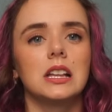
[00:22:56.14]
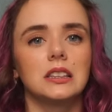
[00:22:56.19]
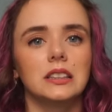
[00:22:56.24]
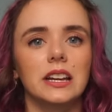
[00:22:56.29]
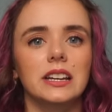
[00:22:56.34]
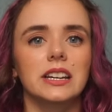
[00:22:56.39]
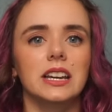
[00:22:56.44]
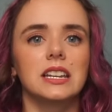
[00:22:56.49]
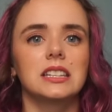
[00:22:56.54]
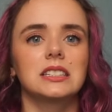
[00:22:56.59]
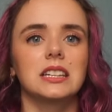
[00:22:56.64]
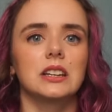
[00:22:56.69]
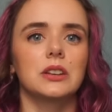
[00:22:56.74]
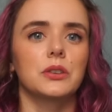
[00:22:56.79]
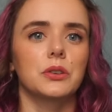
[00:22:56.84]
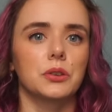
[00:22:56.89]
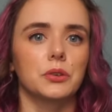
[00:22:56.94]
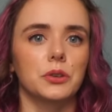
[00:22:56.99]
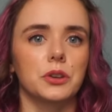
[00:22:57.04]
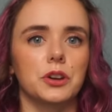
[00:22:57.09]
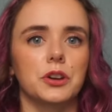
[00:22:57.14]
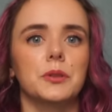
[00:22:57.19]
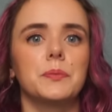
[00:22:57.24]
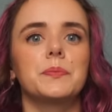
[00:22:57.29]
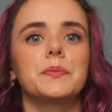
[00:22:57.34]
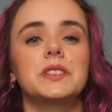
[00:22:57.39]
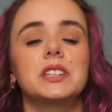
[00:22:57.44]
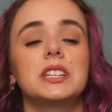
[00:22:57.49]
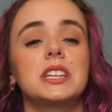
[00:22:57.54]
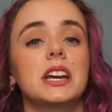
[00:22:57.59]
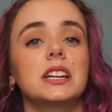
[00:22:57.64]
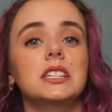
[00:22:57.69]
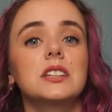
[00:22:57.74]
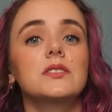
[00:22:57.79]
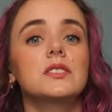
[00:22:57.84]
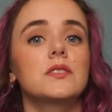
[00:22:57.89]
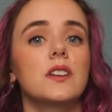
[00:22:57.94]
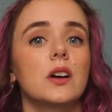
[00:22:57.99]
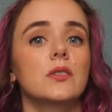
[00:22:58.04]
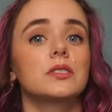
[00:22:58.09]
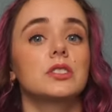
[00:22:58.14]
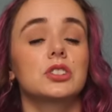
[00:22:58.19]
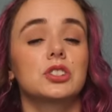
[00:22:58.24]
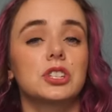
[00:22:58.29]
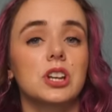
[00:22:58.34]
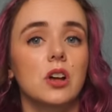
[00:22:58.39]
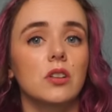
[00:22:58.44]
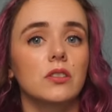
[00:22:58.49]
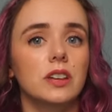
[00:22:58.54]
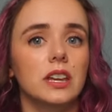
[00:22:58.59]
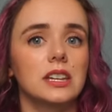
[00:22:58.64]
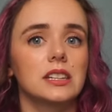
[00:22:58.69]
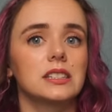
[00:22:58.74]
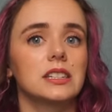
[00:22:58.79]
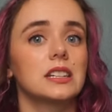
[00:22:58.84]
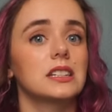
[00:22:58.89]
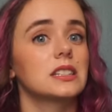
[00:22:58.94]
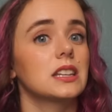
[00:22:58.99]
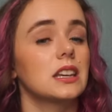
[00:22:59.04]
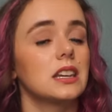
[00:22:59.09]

Like I stated earlier, detectives found shell casings